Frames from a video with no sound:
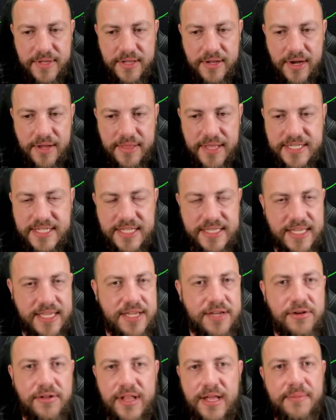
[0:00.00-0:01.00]
Yeah, that's not the
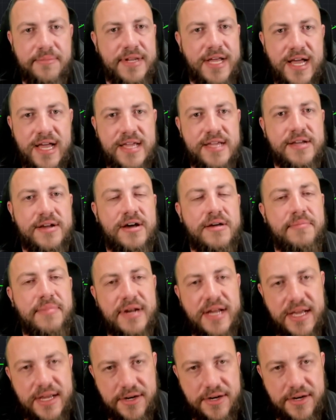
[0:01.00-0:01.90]
hill I'm dying on, but I